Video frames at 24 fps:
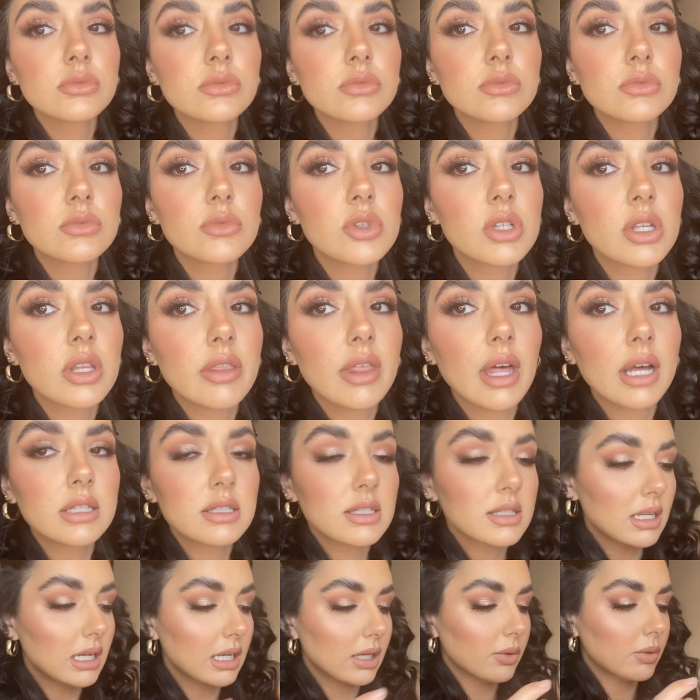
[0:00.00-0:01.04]
So that's the
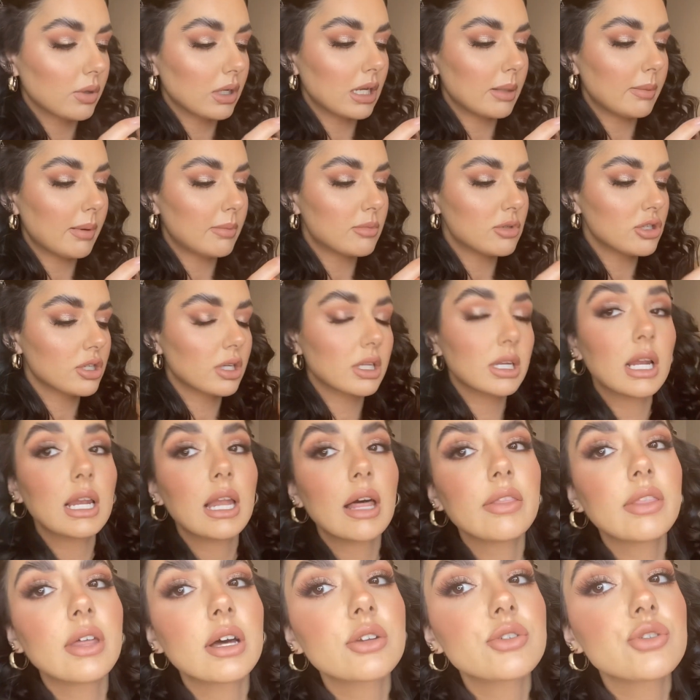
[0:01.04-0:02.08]
liquid lip. I'm just going to let
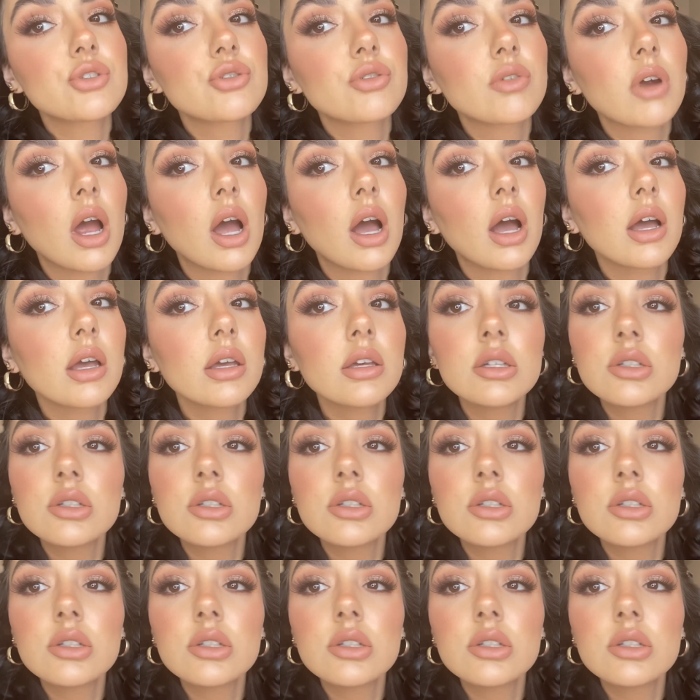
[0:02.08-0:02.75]
that dry.